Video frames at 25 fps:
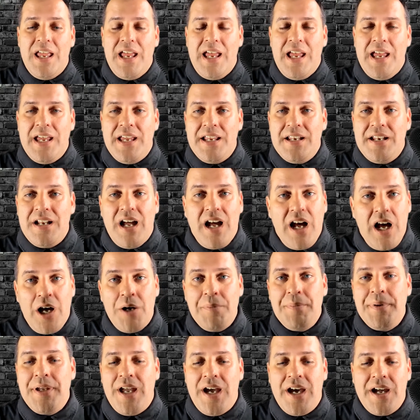And
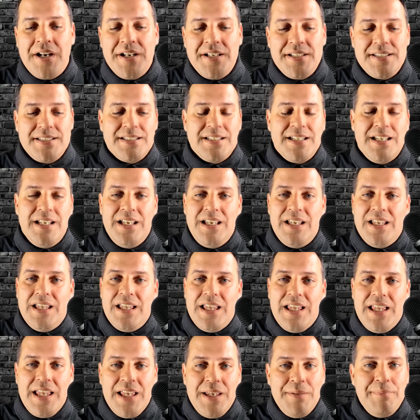I'll be honest,
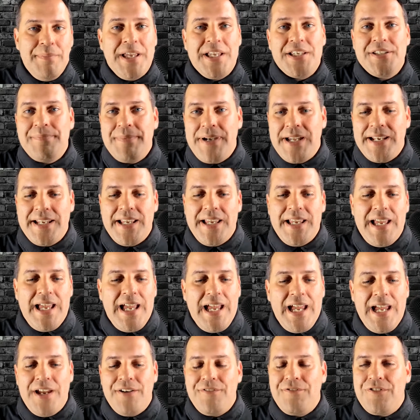it makes my day
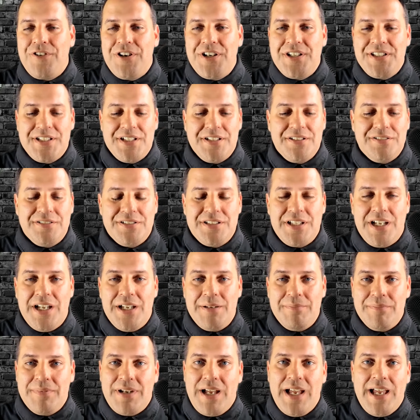every single
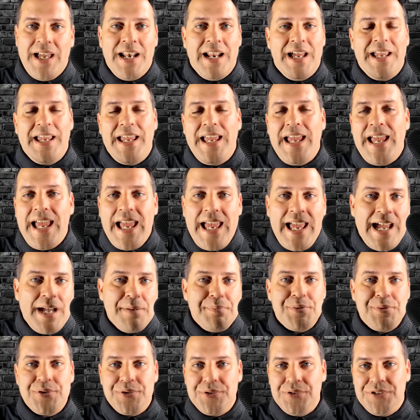time, and I
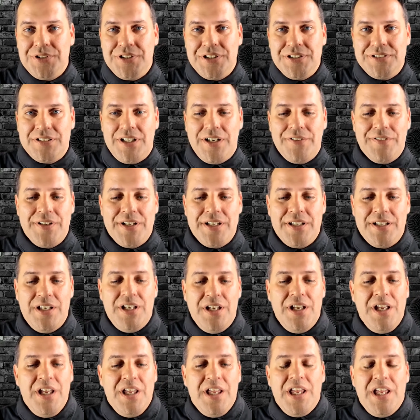absolutely love it.
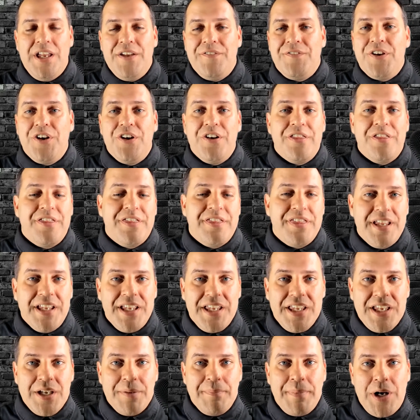If you're
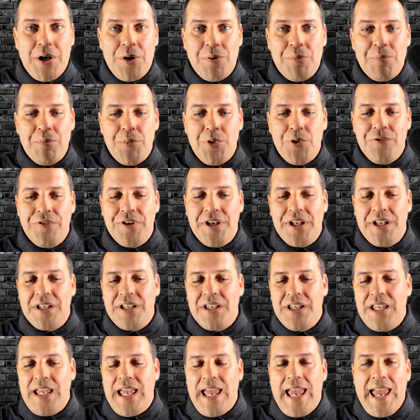thinking about
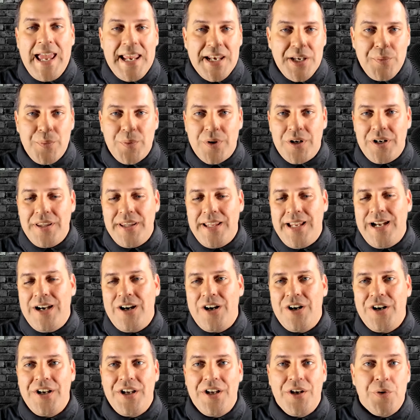moving anywhere in the
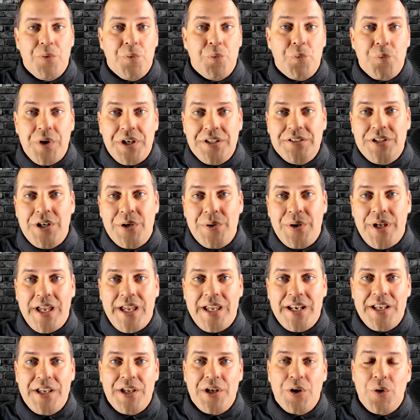area,
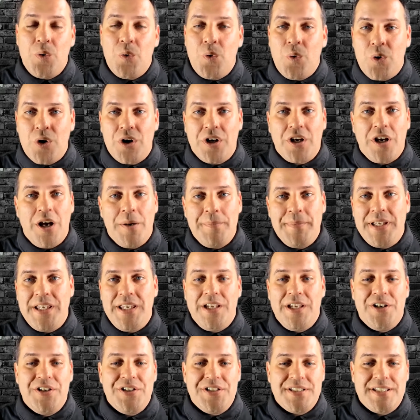relocating, or coming
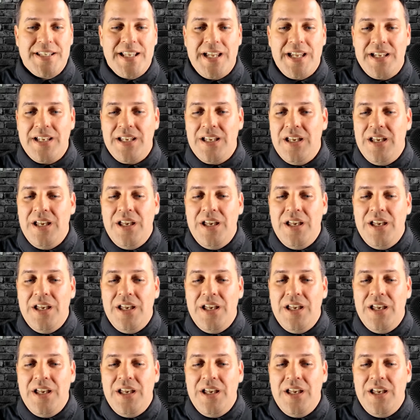here to stay,